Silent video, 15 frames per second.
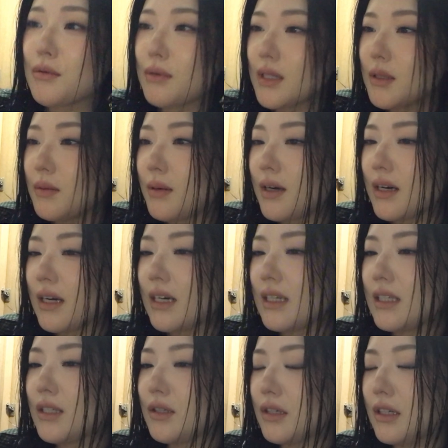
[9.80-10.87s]
reason why I
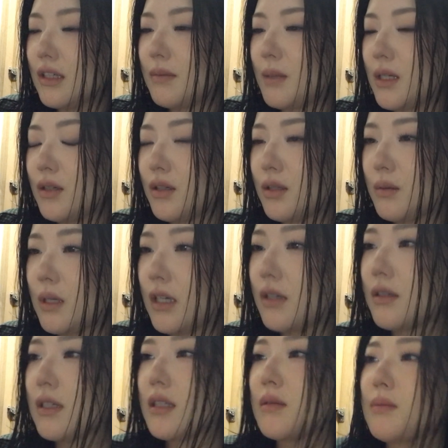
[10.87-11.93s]
started my YouTube
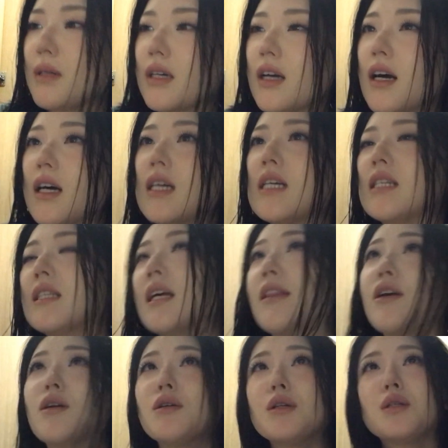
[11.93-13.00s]
channel is because
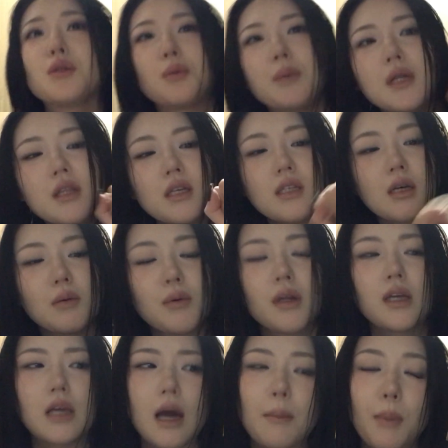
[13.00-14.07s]
there are so many things I want
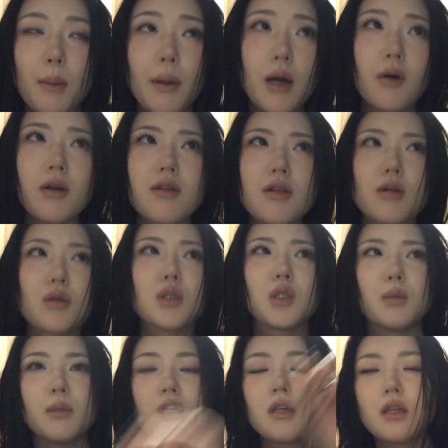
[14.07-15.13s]
to yap about, and there are
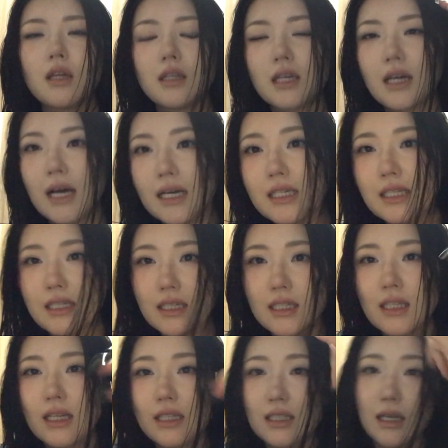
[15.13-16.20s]
so many like ideas
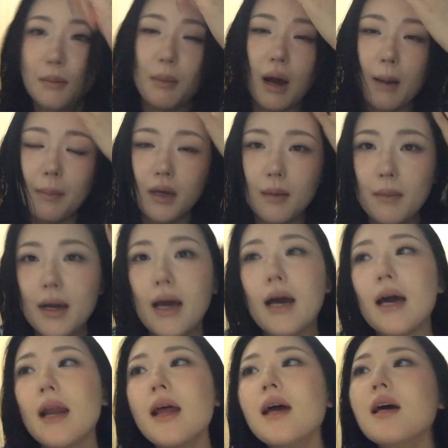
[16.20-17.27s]
that's like popping in my
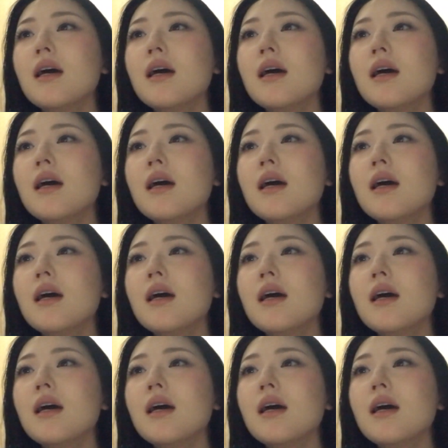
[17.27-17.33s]
head.